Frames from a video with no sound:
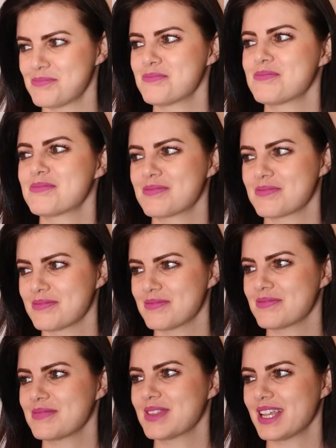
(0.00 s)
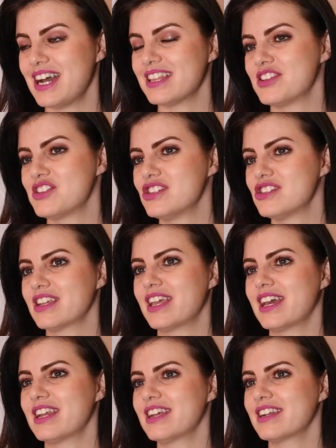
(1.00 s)
Leah? I think she should
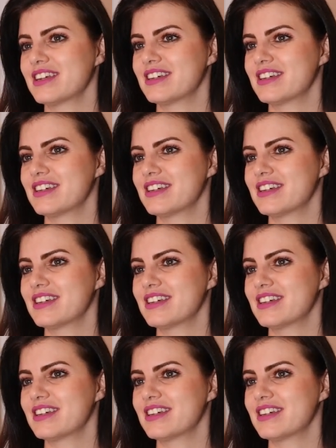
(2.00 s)
get it